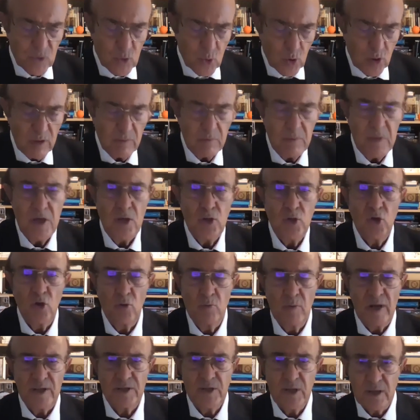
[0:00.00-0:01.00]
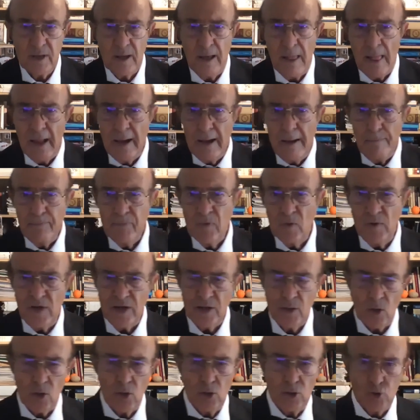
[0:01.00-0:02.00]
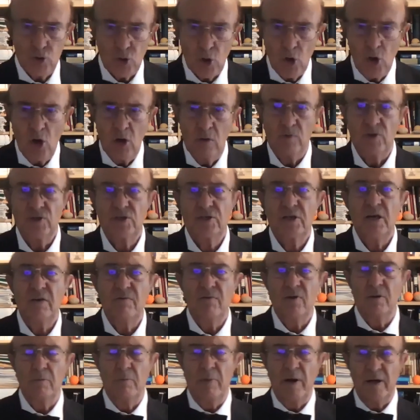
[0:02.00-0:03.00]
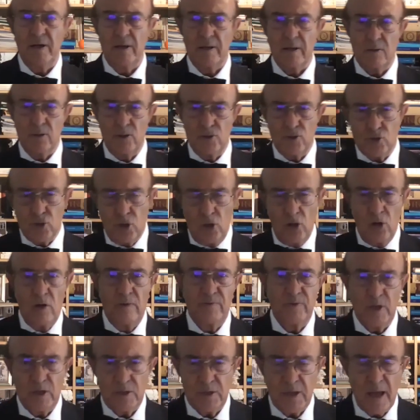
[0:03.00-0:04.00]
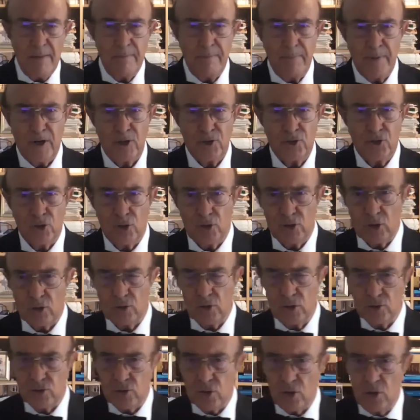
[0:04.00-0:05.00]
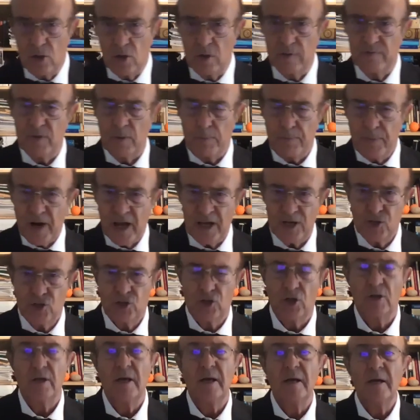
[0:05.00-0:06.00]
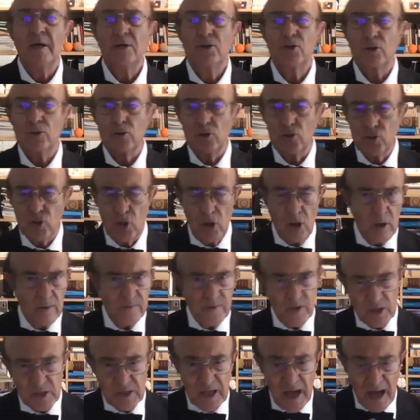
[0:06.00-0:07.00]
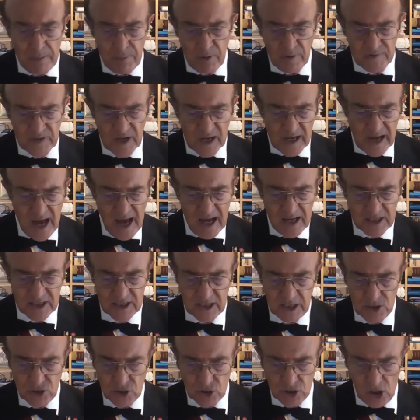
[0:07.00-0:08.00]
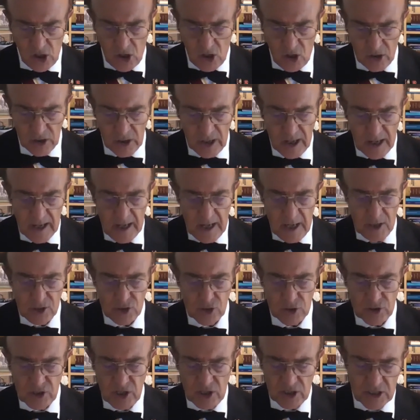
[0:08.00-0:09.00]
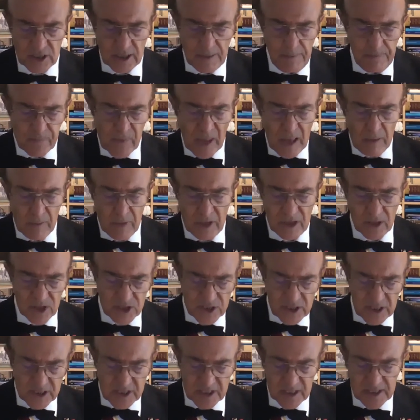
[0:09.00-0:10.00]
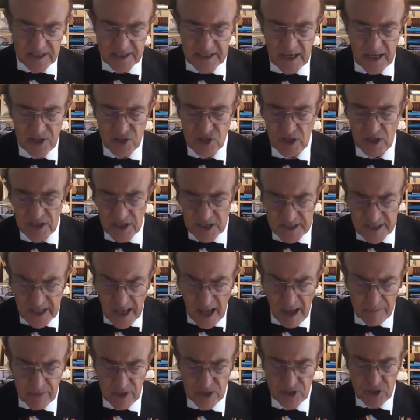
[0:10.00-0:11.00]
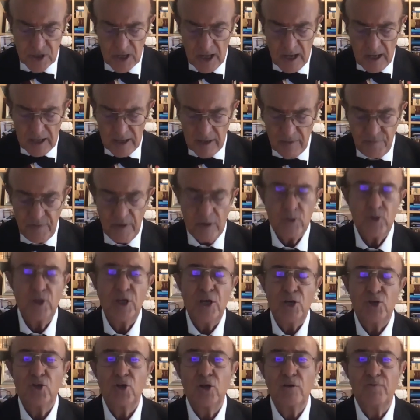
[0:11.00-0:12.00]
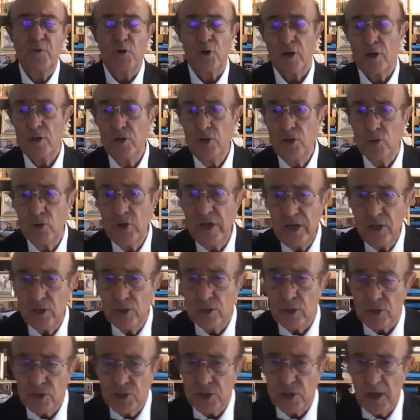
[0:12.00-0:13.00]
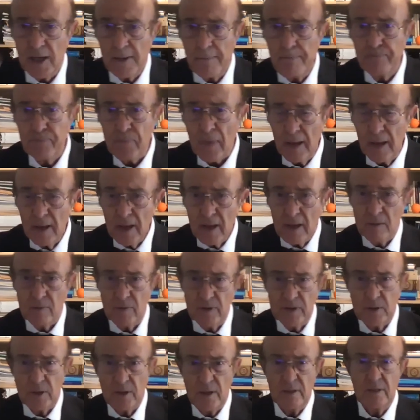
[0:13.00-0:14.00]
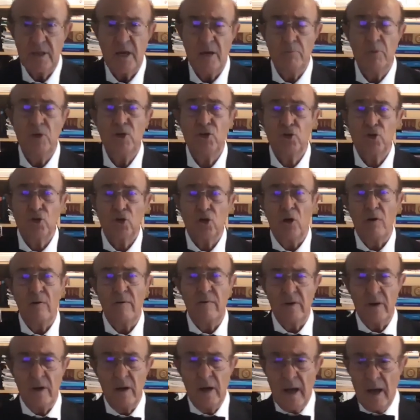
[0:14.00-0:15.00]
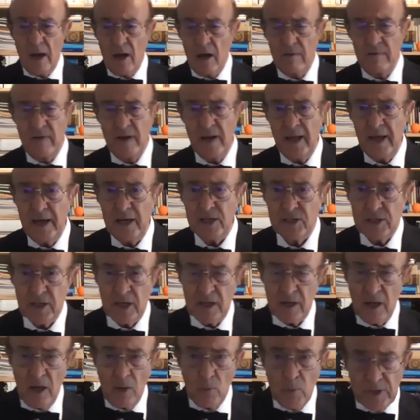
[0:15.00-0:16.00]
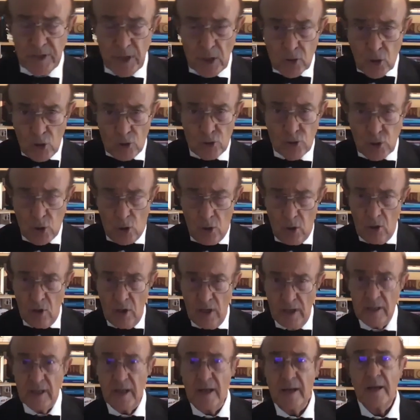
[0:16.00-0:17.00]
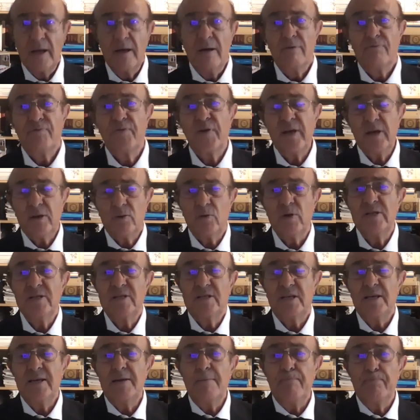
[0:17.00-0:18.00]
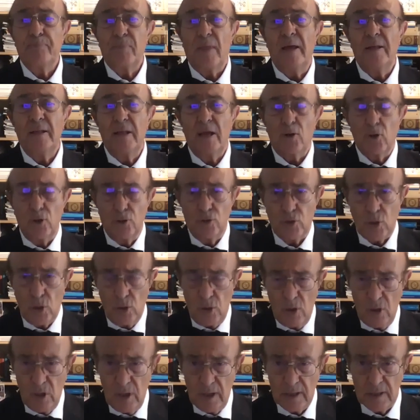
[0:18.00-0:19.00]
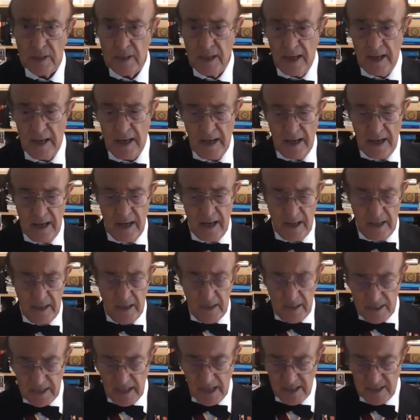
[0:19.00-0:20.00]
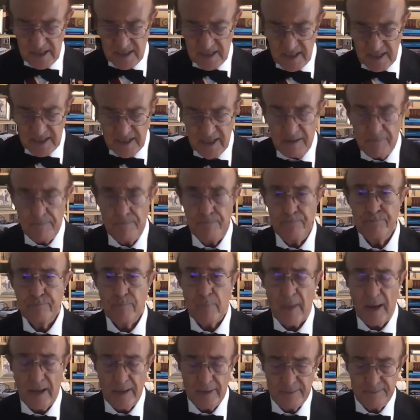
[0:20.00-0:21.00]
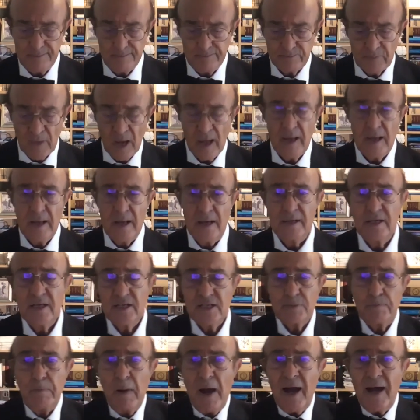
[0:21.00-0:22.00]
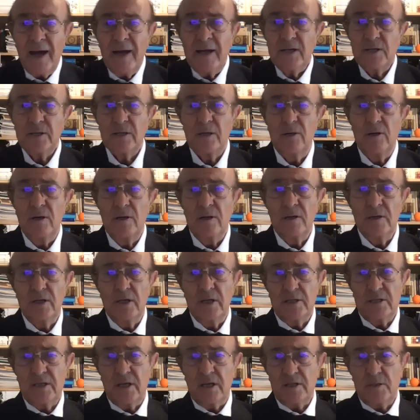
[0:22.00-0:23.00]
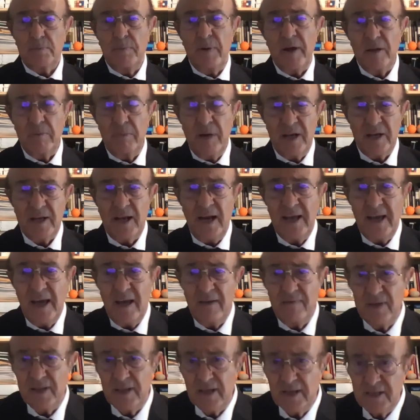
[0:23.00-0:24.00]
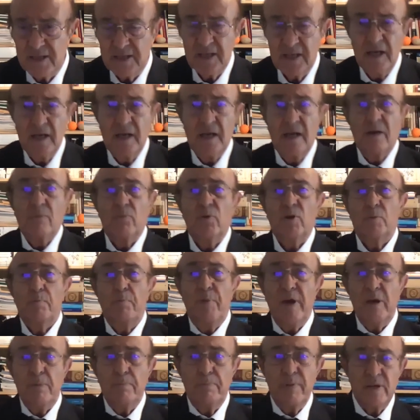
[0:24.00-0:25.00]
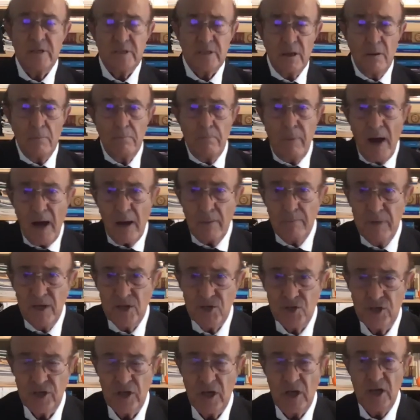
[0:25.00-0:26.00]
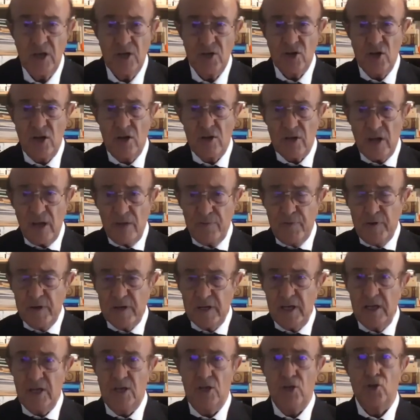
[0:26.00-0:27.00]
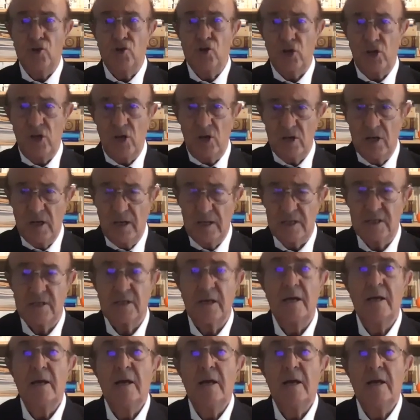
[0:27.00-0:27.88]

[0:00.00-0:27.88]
through a medium at the, where the control was given by the control of the temperature, the control of the pressure, the control of the type of the gas and so on. So this, uh, because this essentially established the foundation for a new industry uh, with the emission of, of a laser with a control frequency and a controlled uh, intensity. Despite all this experimental evidence, with papers published in referee journals,